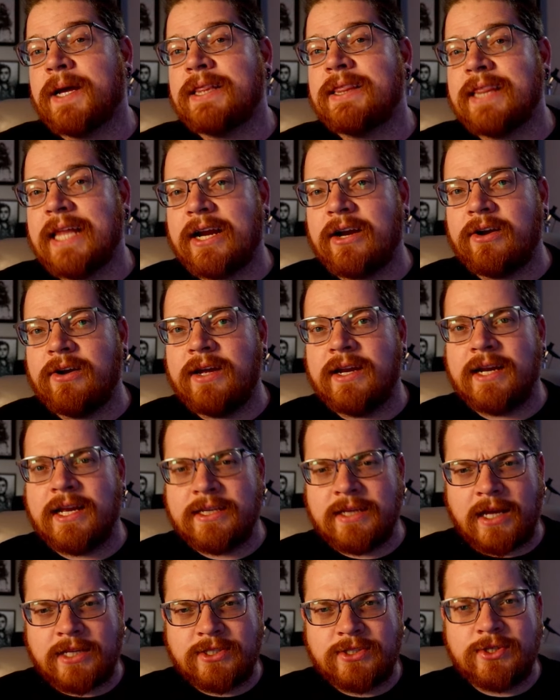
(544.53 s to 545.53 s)
Larian,
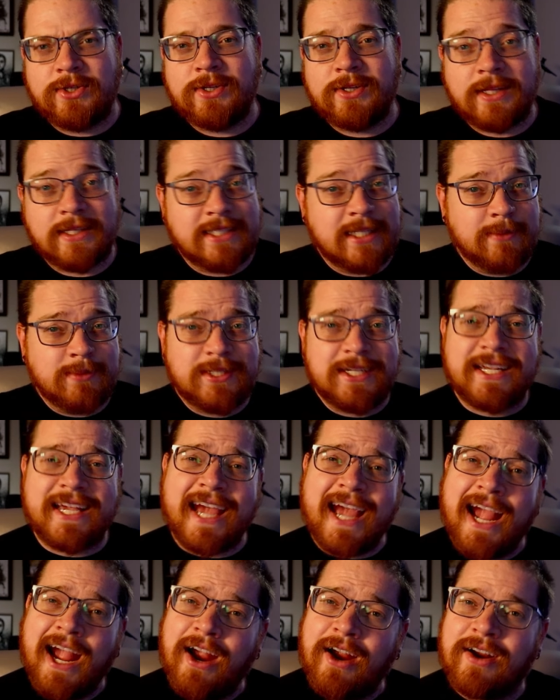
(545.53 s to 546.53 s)
a, a studio that seems to
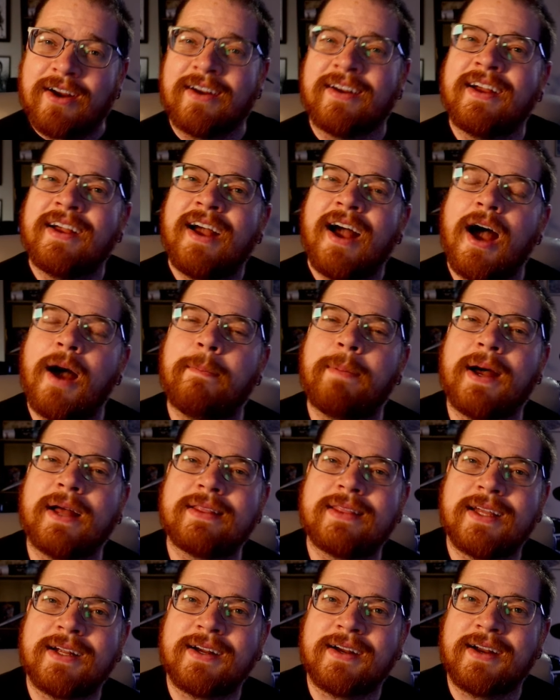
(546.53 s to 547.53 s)
care
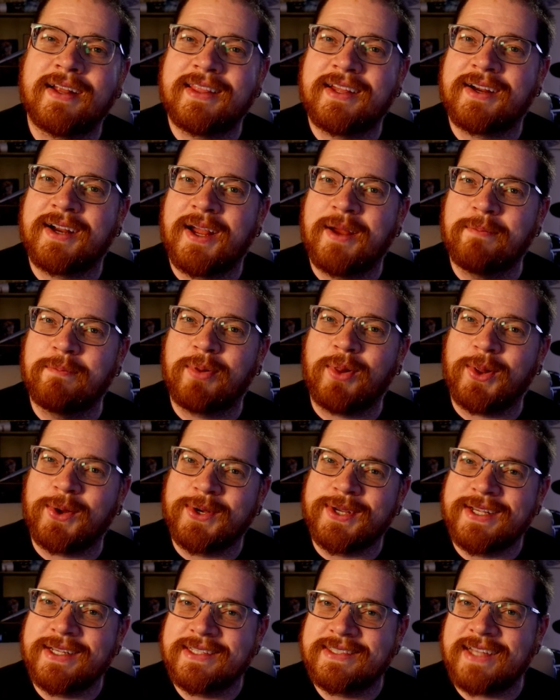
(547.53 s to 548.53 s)
about their their
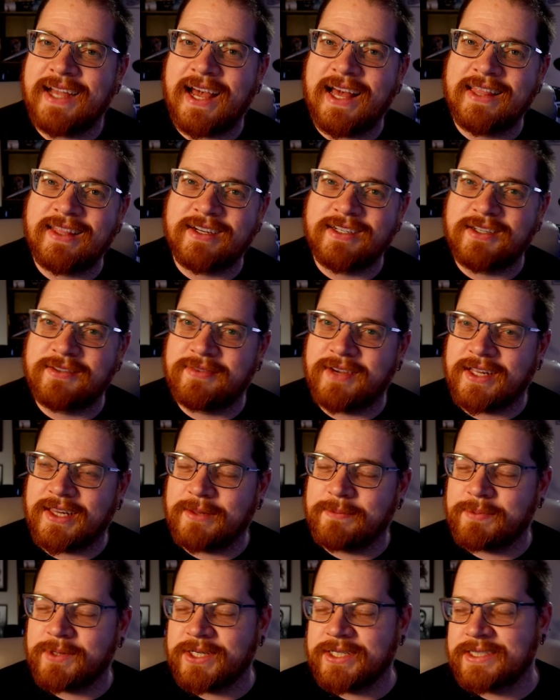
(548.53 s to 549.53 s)
employees and their
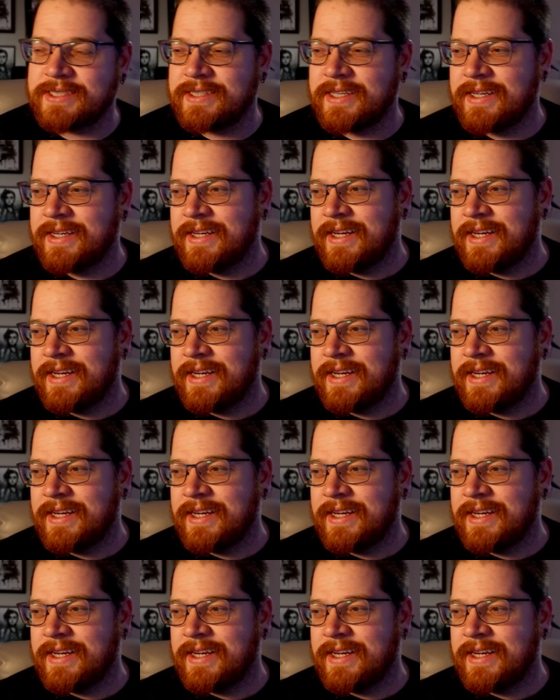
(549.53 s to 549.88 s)
developers.